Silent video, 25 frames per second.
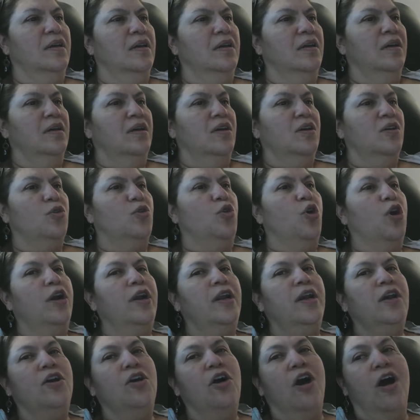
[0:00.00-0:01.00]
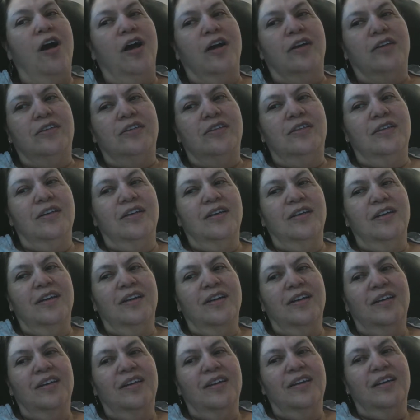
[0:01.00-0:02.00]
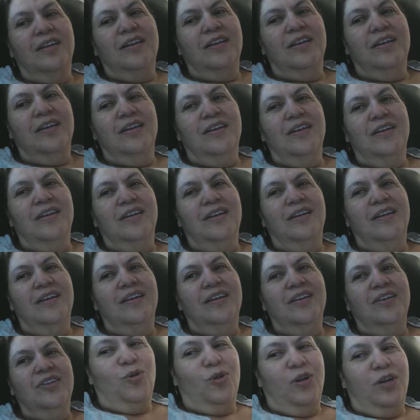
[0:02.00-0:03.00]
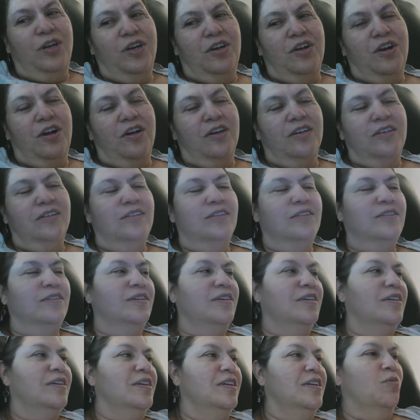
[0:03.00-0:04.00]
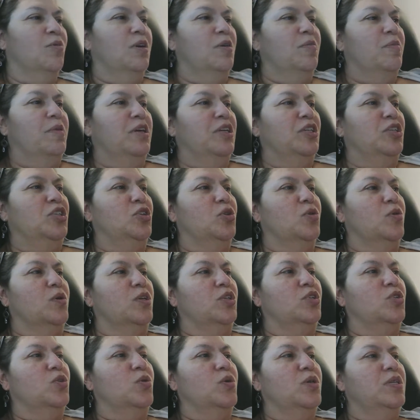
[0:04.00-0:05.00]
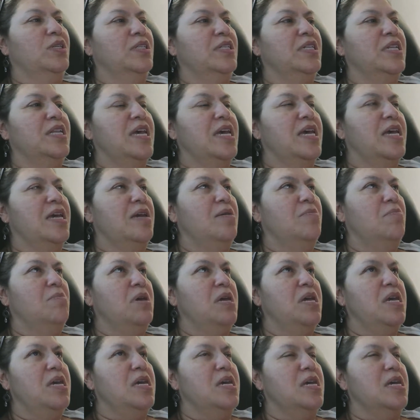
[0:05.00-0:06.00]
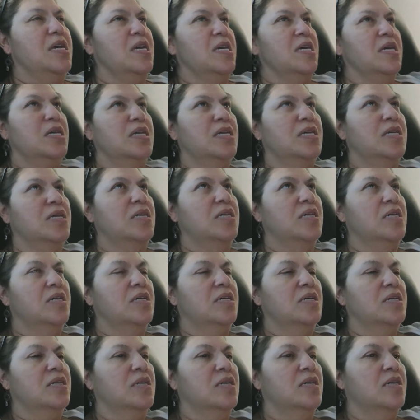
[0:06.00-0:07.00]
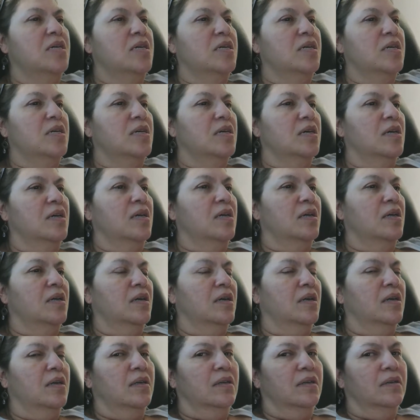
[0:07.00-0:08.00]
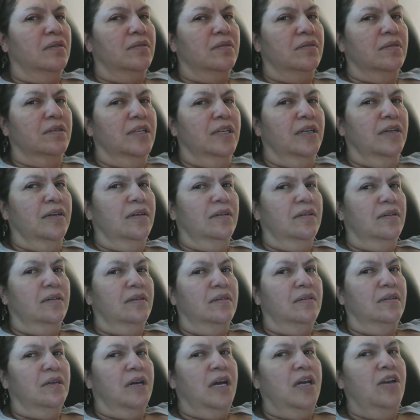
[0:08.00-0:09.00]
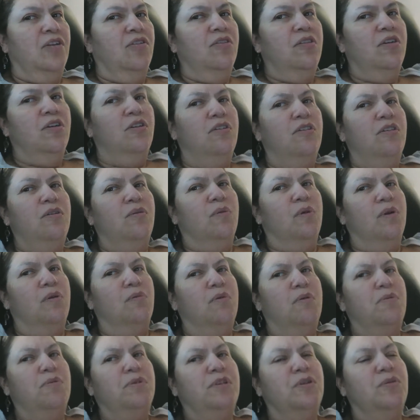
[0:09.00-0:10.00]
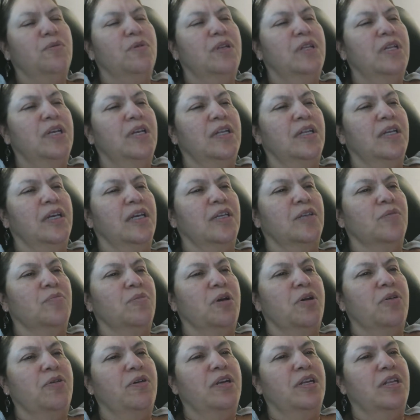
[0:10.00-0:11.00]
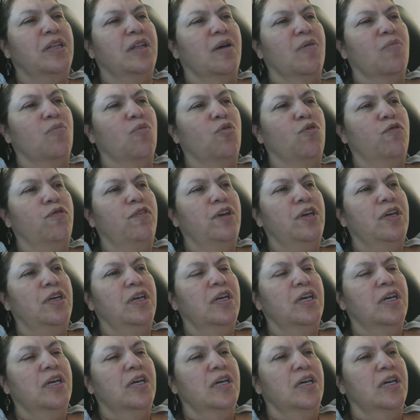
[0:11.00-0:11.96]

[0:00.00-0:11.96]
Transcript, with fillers: Oh. You're Courteney to, Cox. You're supposed to say the first name. Courteney Cox. What about Joey? Joey's name is. She'll never get those. She's not gonna get that. I know the other one. What was the one that, that gets married in that movie?